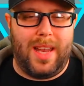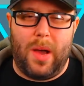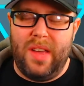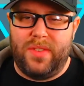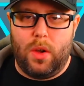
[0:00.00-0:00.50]
Now,
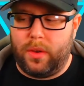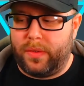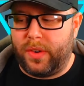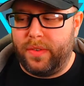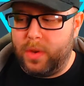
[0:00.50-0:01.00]
I've known
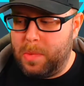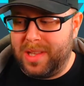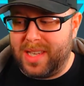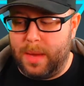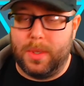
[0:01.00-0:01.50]
for a few
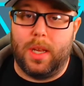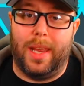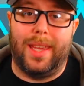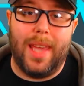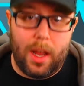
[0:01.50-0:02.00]
months I was
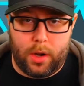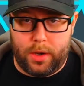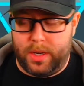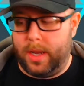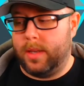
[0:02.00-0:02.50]
going to get her
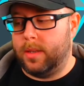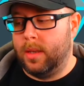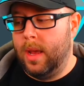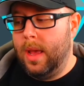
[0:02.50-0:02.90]
dice,